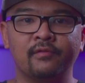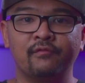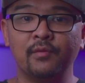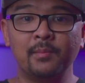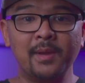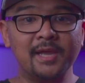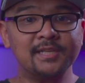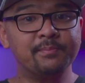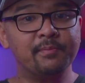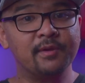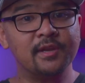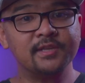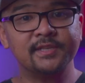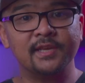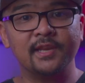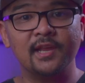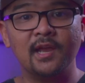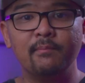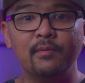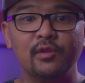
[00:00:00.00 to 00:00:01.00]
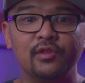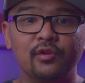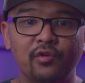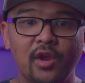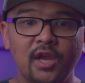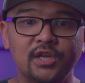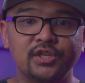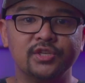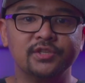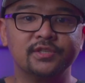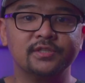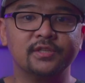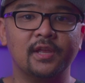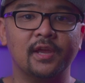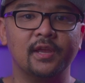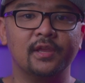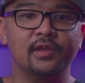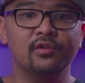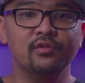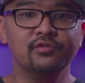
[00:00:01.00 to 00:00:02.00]
From my experience, setting up integrations
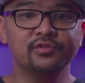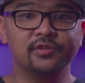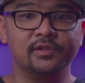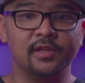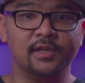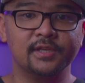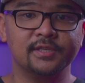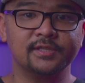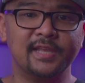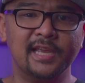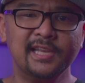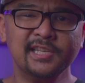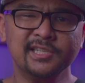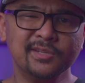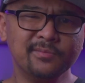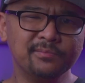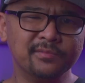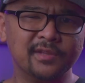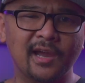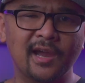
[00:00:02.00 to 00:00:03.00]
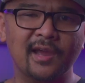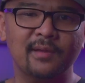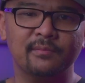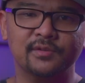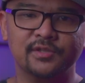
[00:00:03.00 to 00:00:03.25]
like Userlist takes some time,